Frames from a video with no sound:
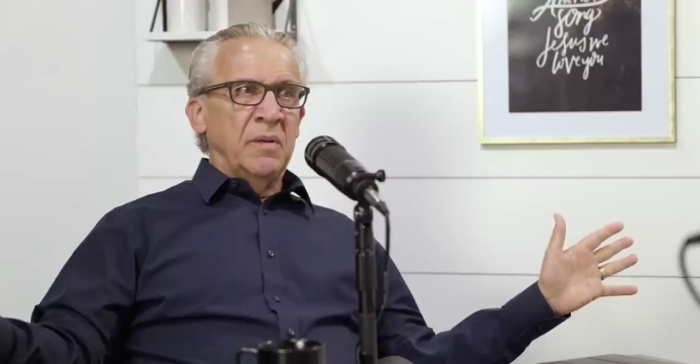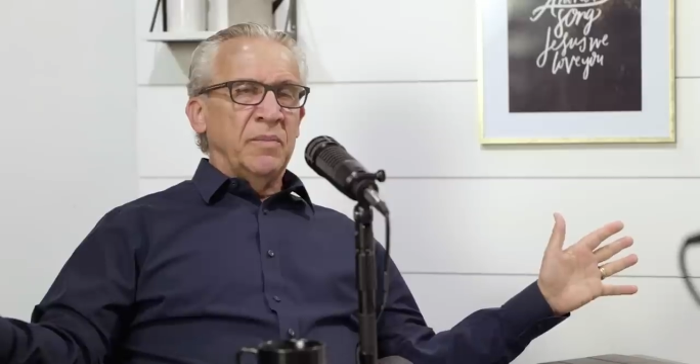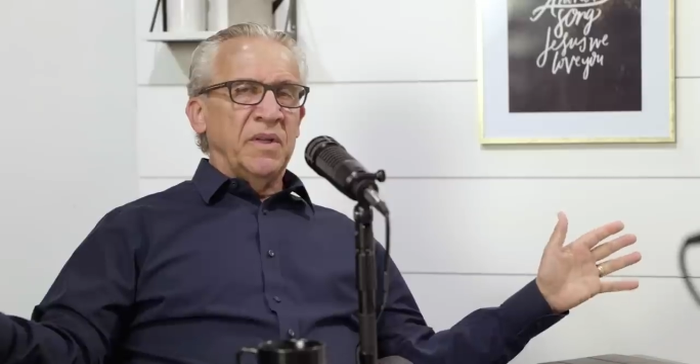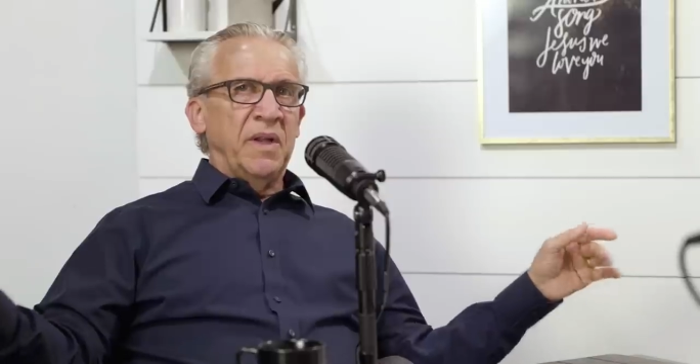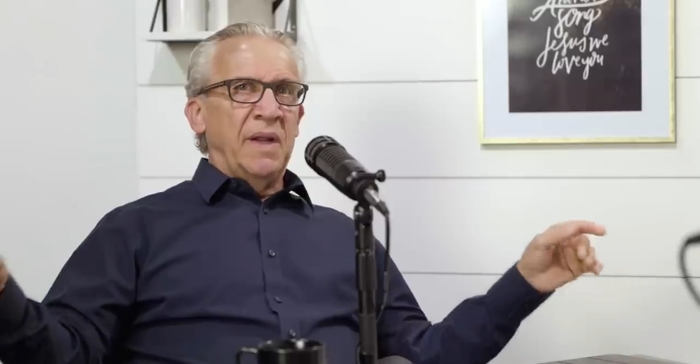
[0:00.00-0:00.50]

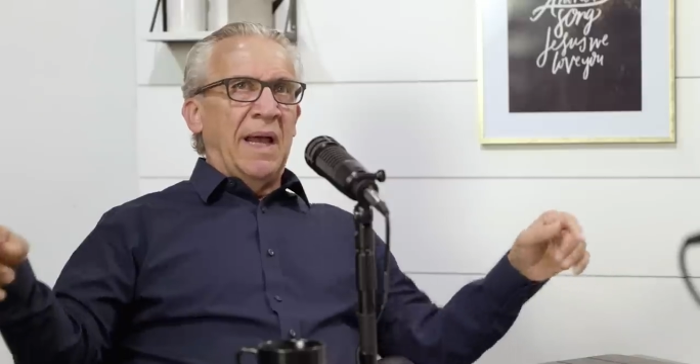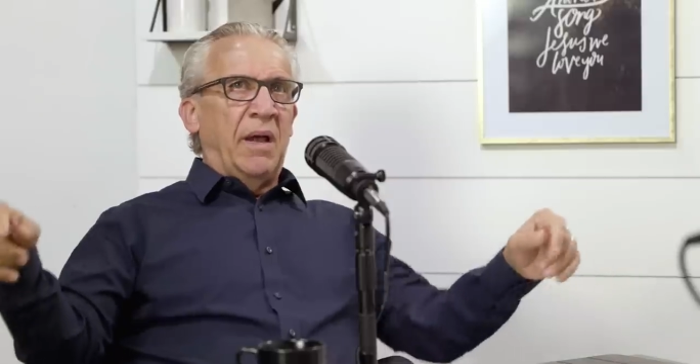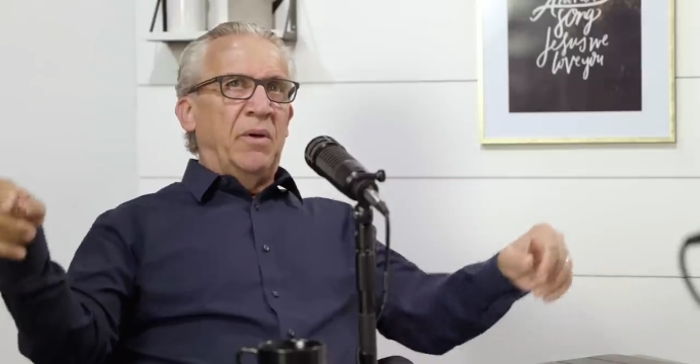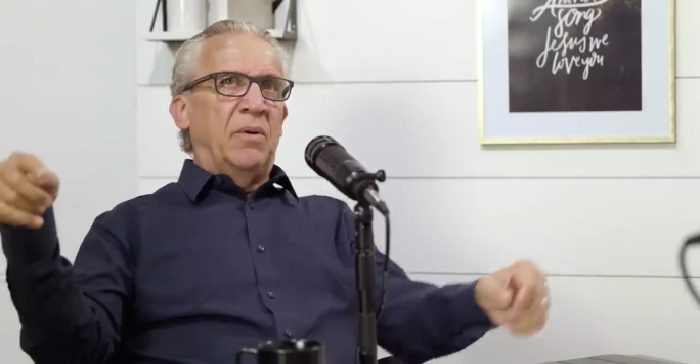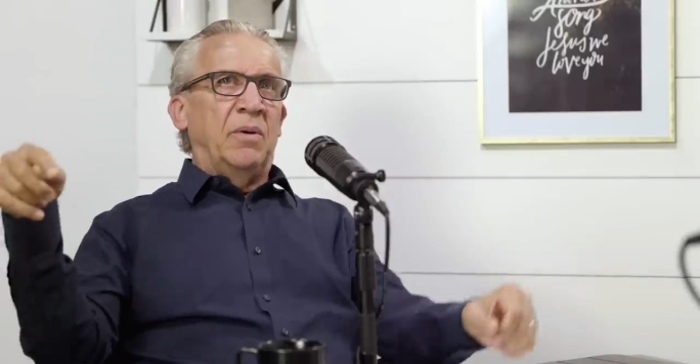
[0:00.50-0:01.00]
But then
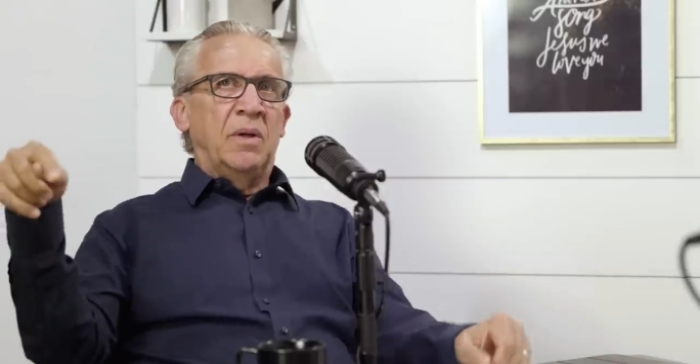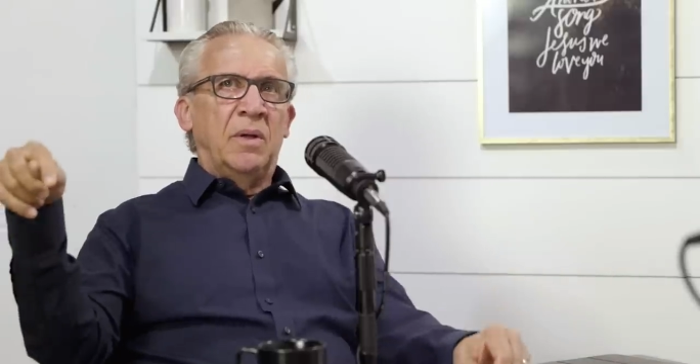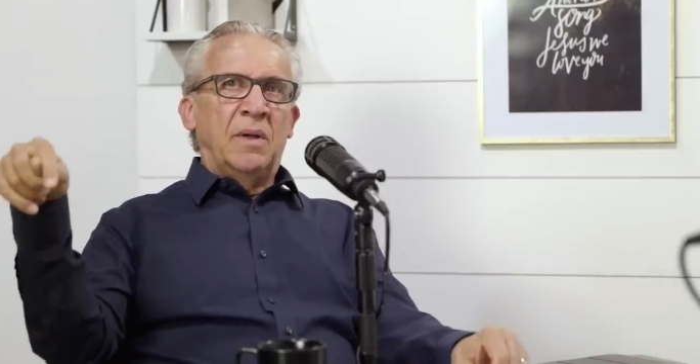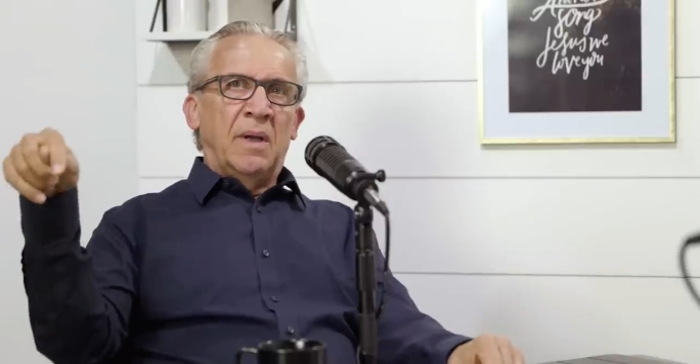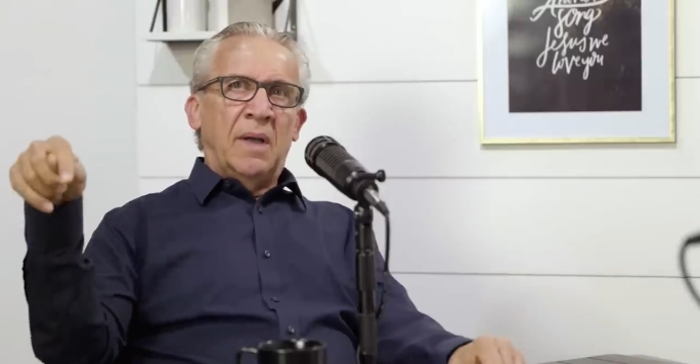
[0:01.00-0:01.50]
how,
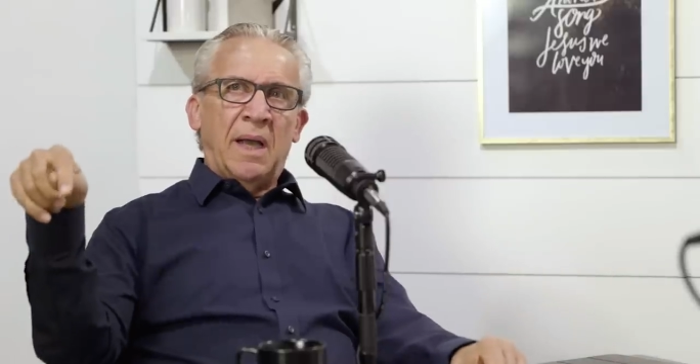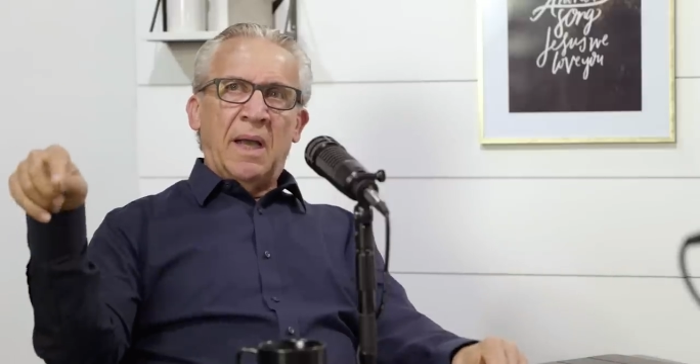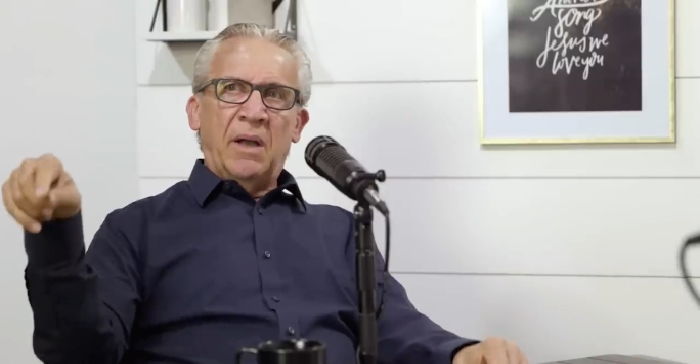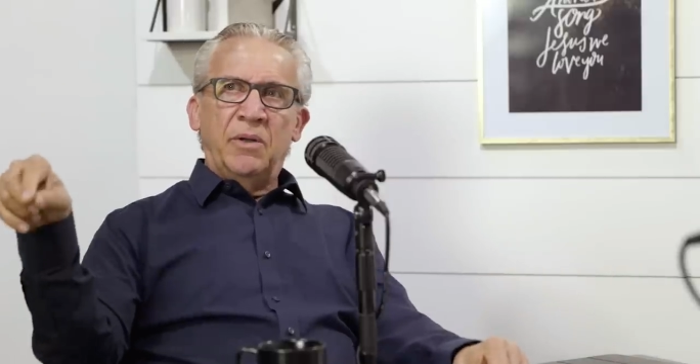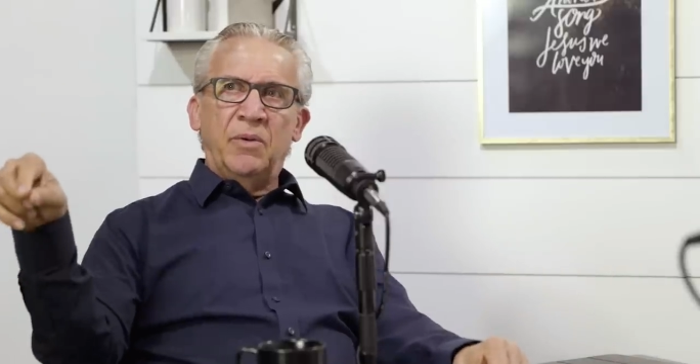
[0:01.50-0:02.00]

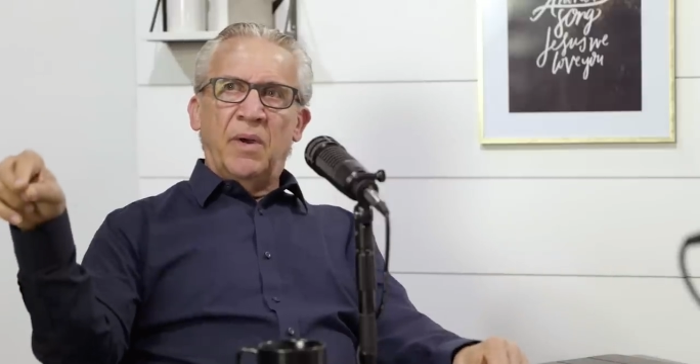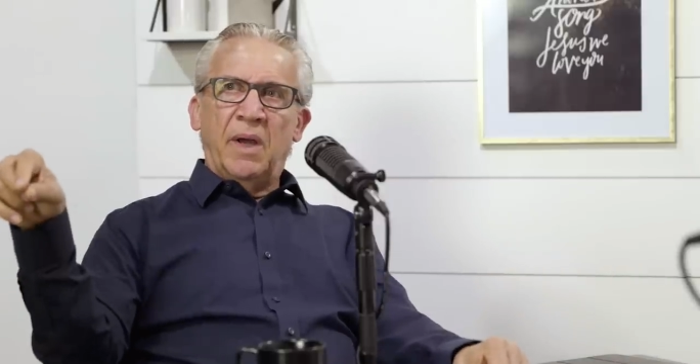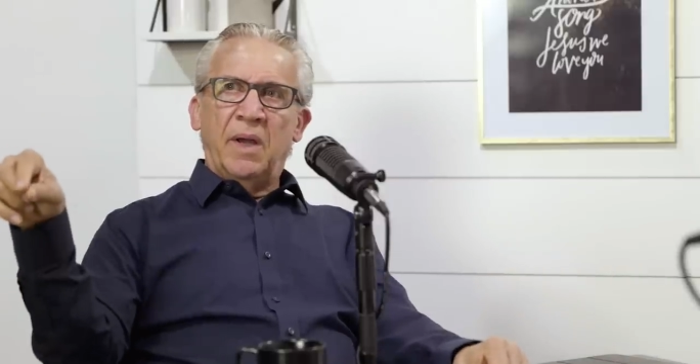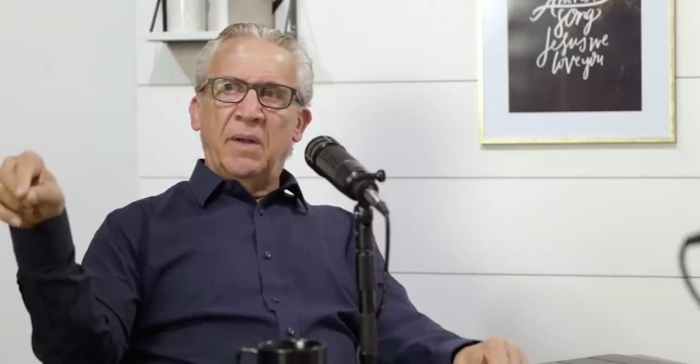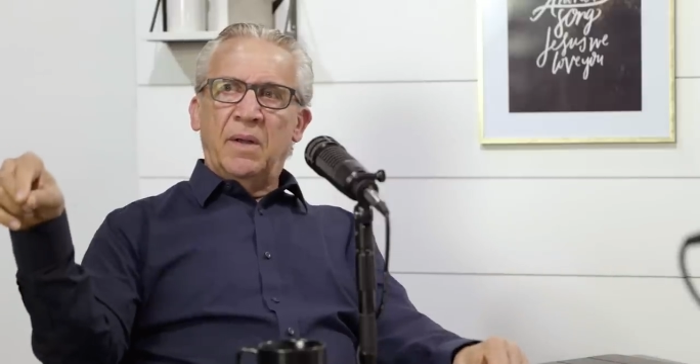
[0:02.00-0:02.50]
how, do
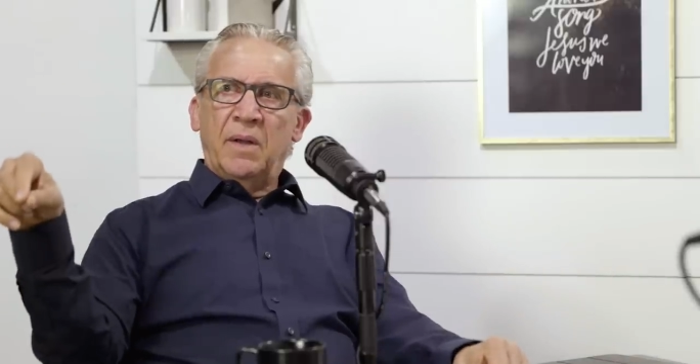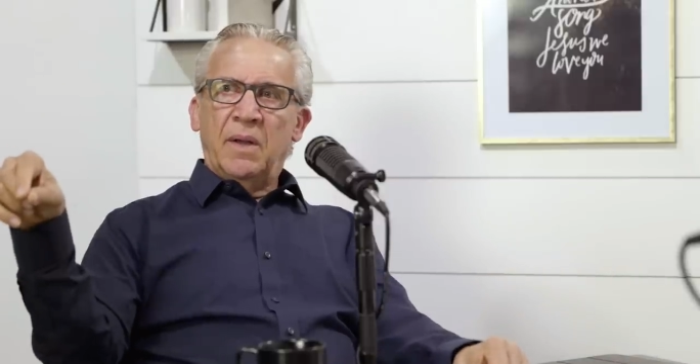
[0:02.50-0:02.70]
I,